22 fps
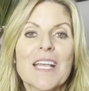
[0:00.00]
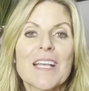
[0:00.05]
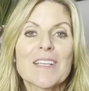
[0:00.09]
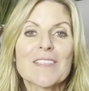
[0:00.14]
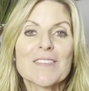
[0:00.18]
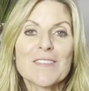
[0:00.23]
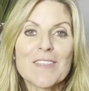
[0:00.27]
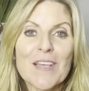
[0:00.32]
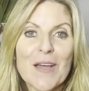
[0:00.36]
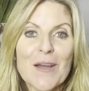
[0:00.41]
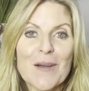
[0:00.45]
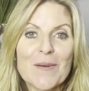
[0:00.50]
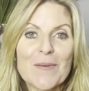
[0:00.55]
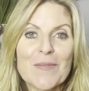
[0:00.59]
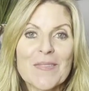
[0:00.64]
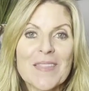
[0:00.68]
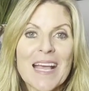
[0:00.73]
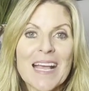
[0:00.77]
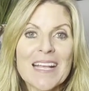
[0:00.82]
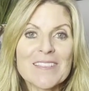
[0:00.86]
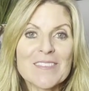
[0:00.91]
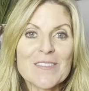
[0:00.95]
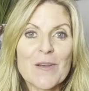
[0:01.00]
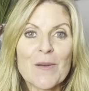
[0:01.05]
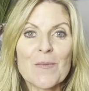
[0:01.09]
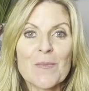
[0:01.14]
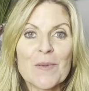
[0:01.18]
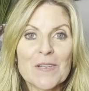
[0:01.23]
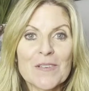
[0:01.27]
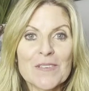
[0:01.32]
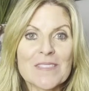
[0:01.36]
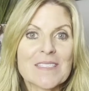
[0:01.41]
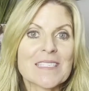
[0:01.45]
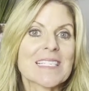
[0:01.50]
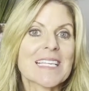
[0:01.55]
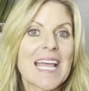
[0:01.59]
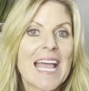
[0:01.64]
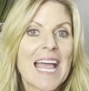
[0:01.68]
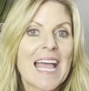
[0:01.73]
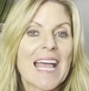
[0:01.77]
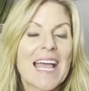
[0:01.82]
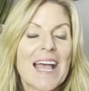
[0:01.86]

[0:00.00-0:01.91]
So that's almost,